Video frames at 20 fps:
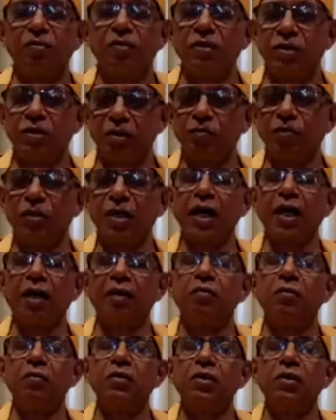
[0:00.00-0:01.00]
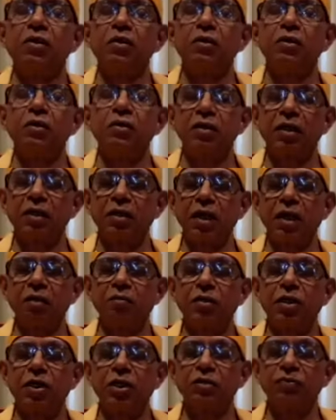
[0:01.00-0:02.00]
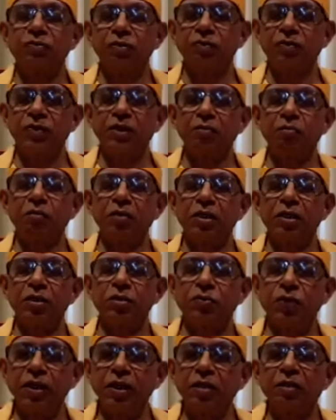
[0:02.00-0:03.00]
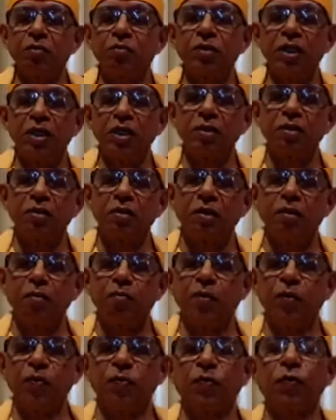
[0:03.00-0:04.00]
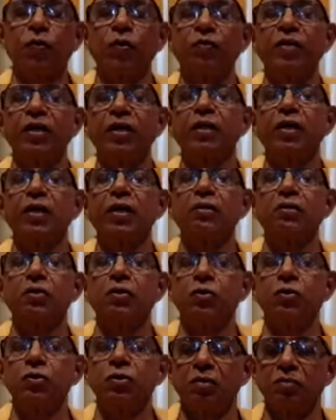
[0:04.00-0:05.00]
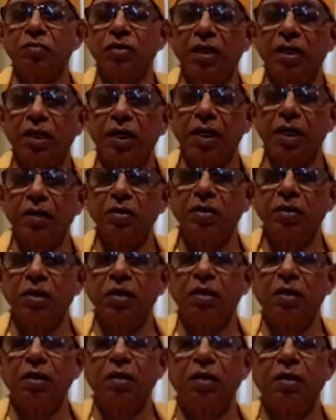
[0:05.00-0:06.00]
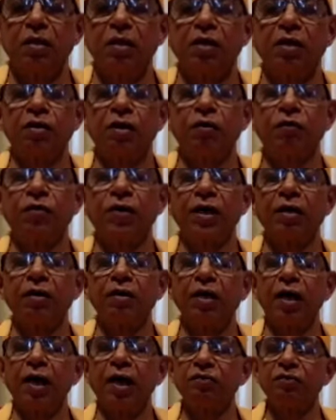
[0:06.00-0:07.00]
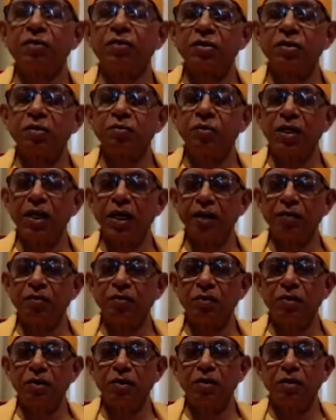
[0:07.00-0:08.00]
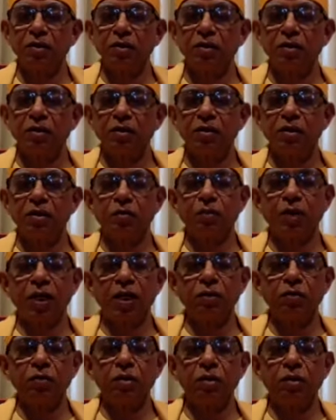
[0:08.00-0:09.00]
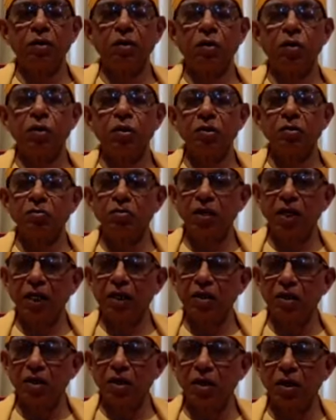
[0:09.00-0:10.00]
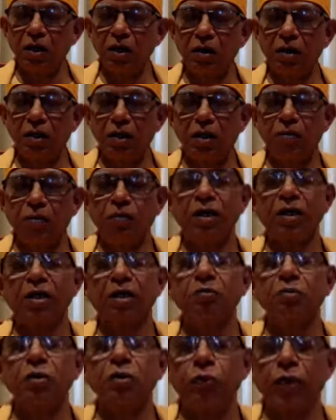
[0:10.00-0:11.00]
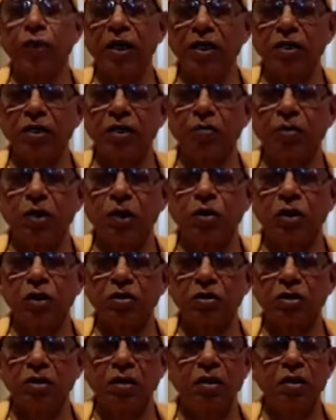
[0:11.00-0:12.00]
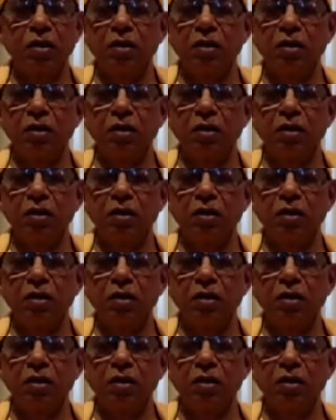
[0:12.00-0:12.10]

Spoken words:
for some time, say 10 minutes, 15 minutes, 20 minutes, before we try to do something else, then you'll find after some time, the mind would automatically become quieter because